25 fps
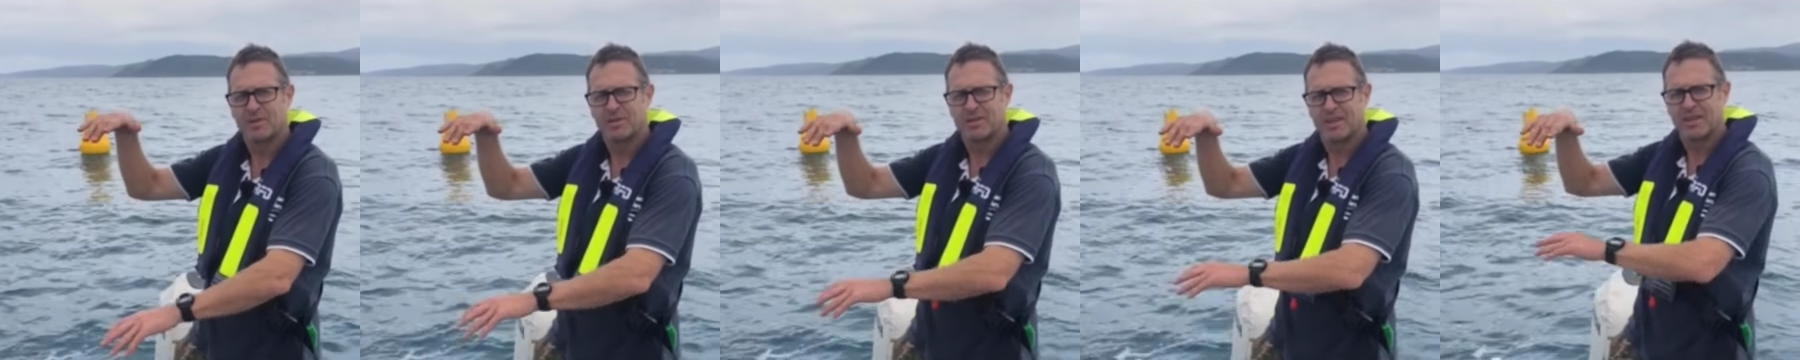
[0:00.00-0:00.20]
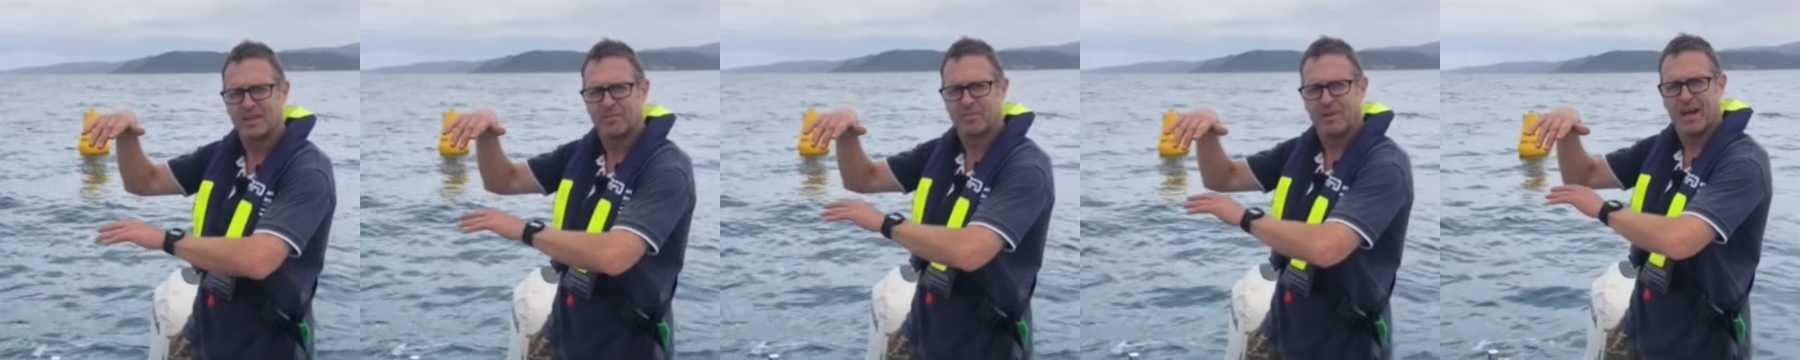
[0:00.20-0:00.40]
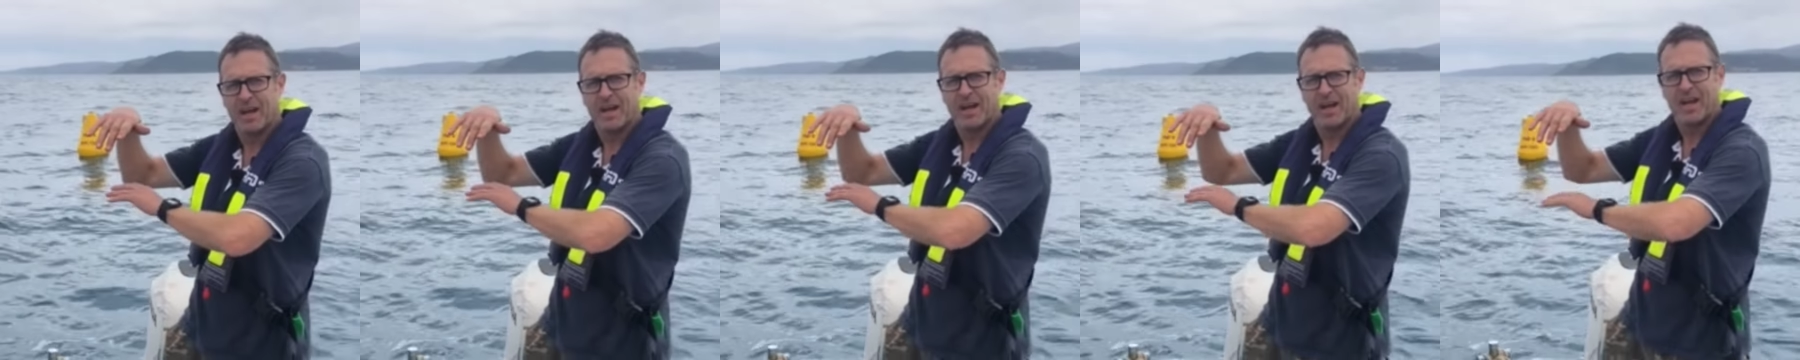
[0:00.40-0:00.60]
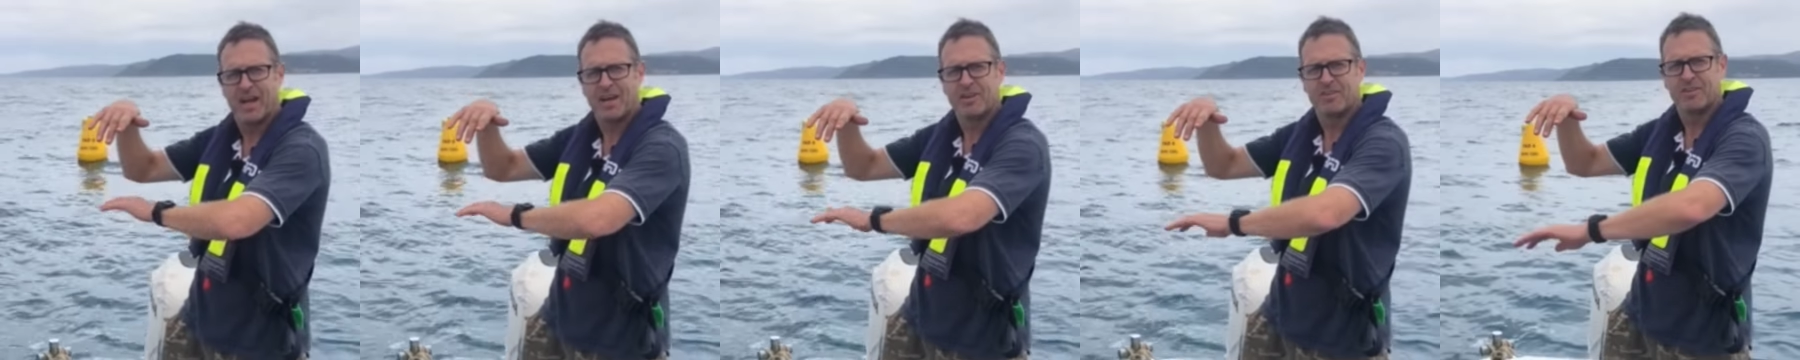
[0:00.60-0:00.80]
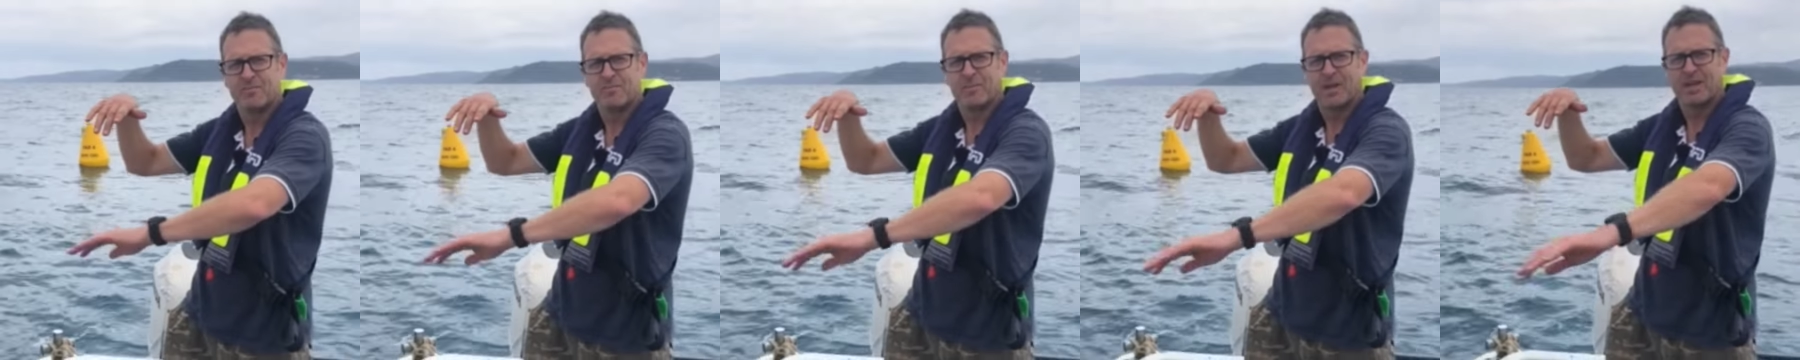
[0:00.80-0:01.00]
but then about
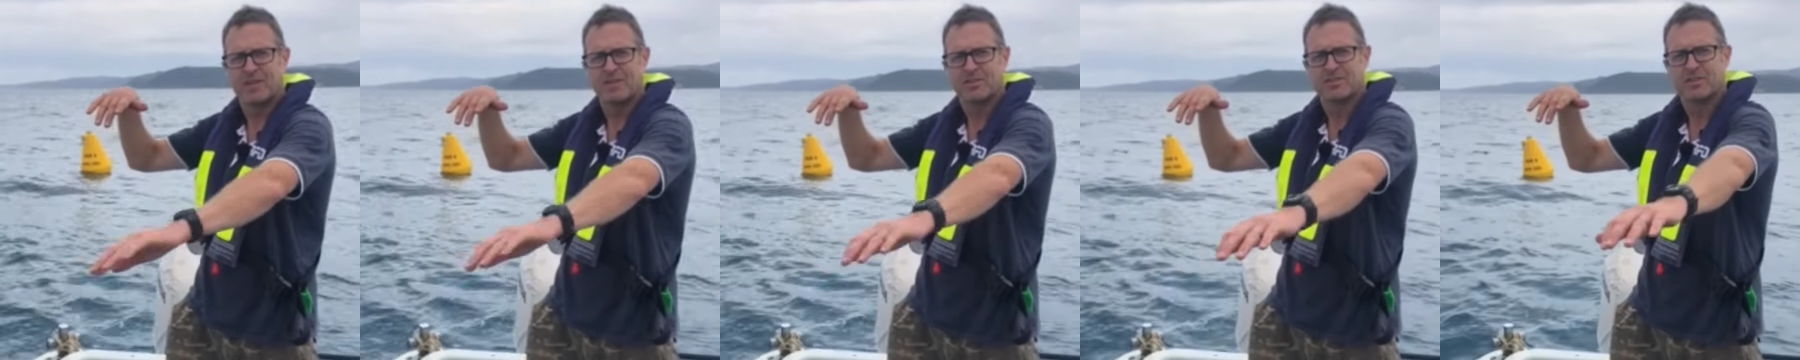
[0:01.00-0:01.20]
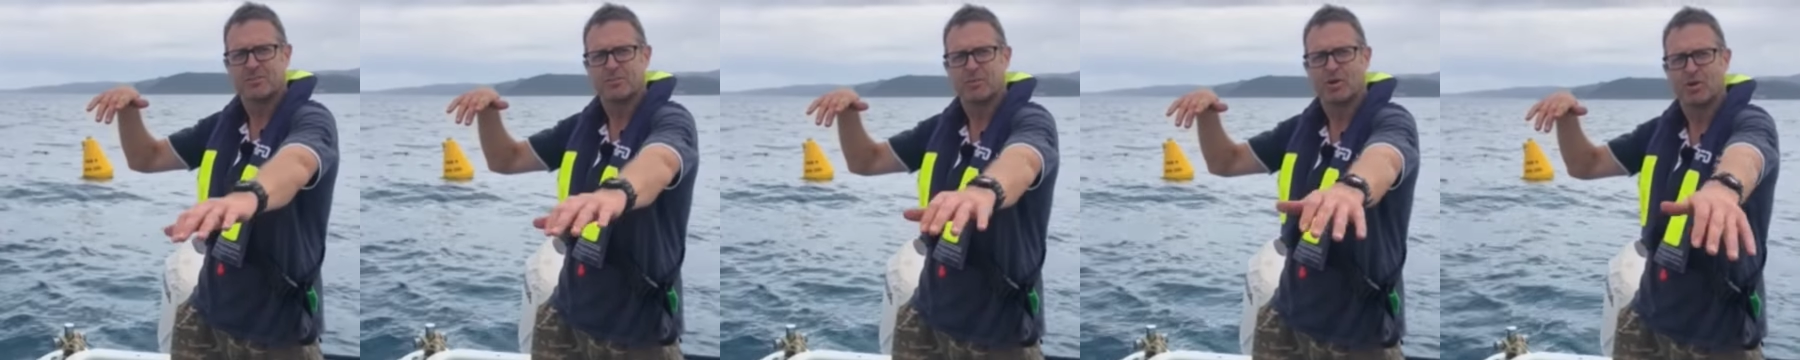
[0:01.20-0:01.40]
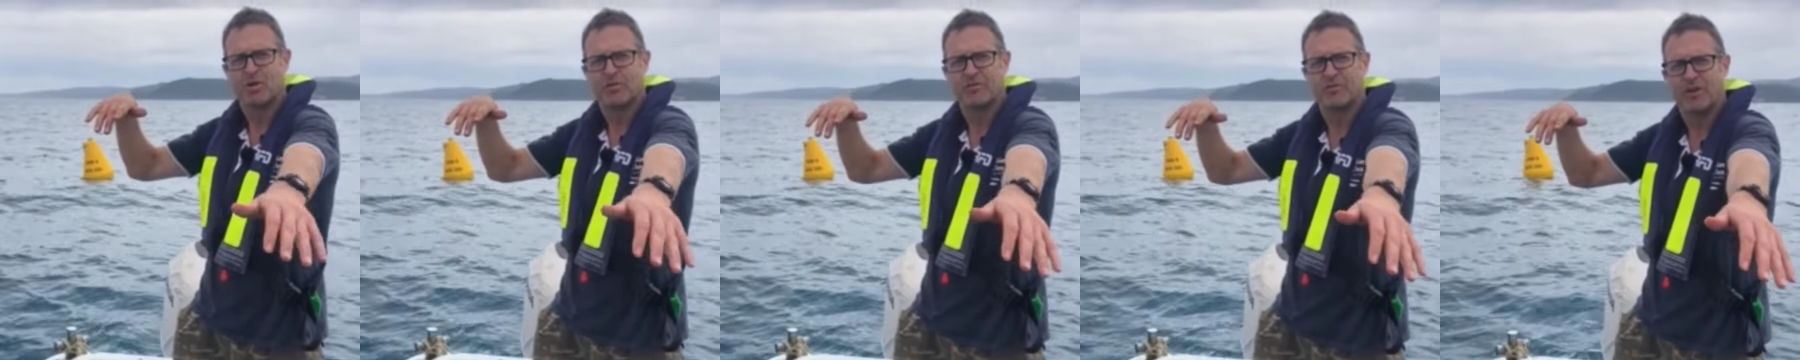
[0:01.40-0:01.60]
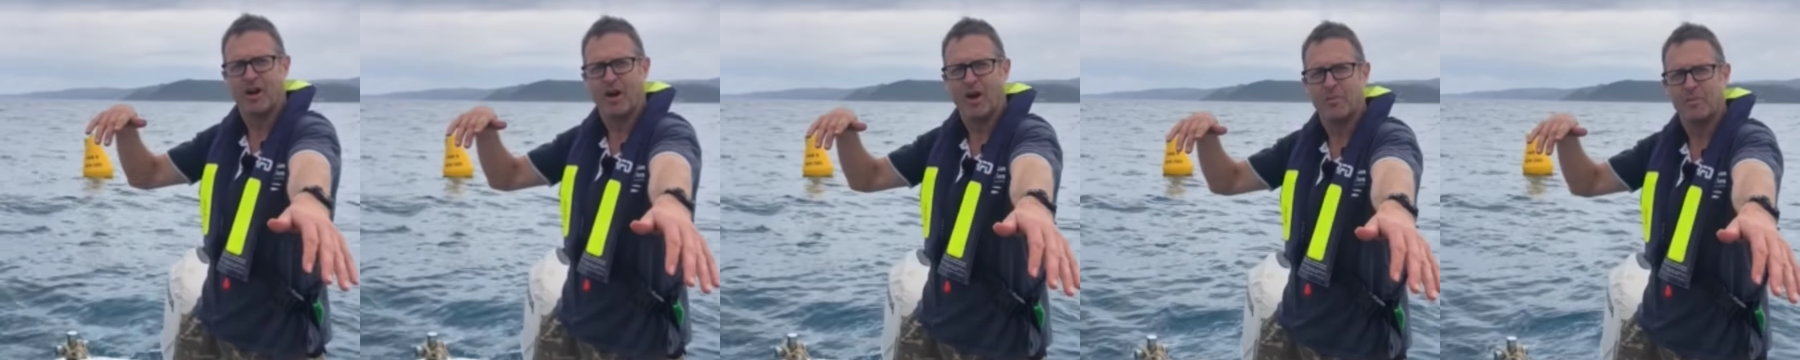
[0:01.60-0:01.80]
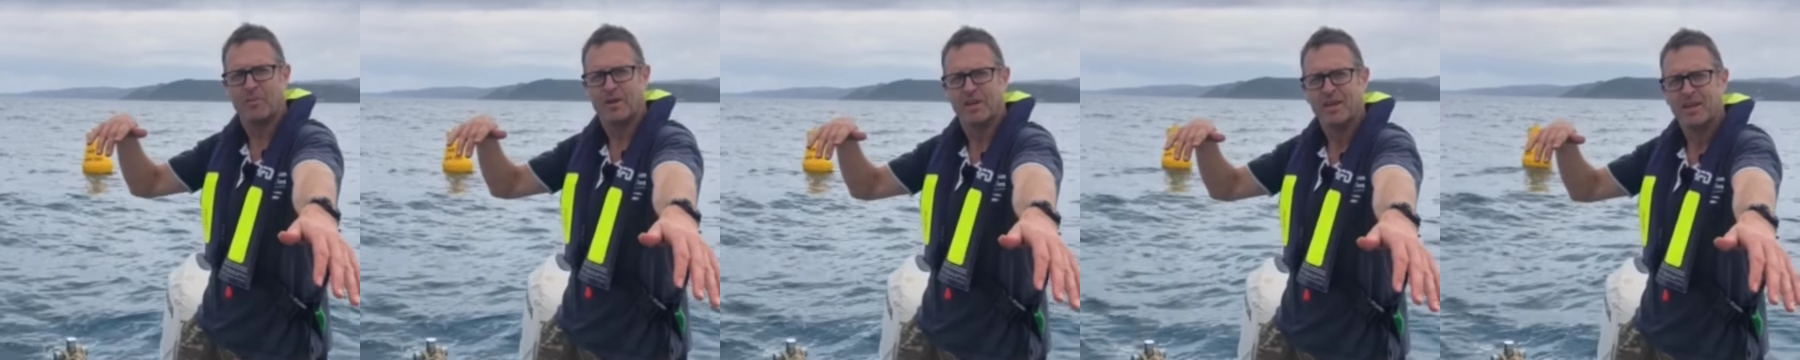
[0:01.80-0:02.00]
100 meters or more of
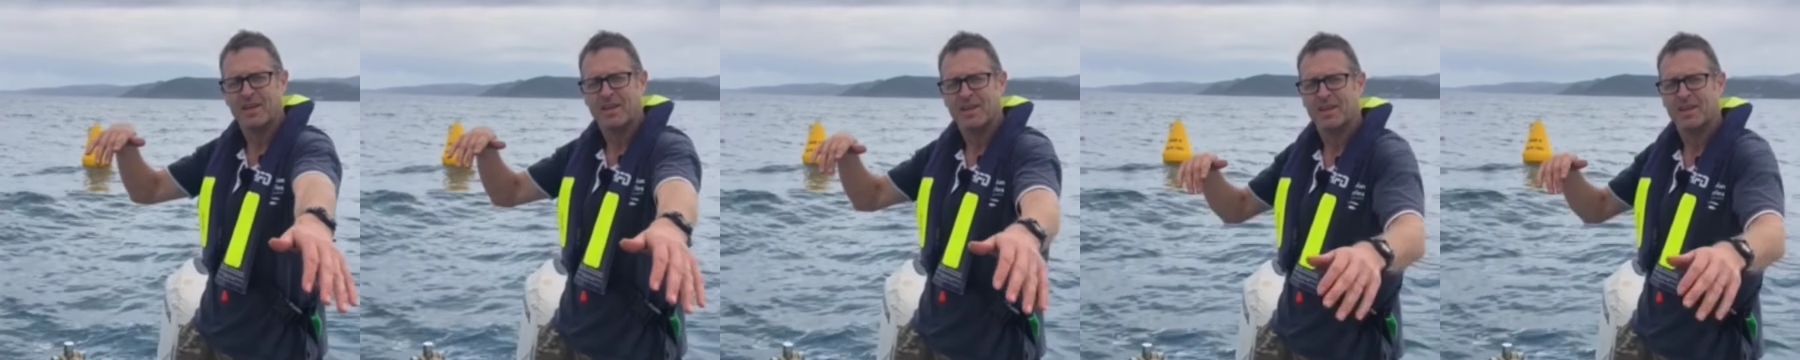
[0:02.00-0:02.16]
rope.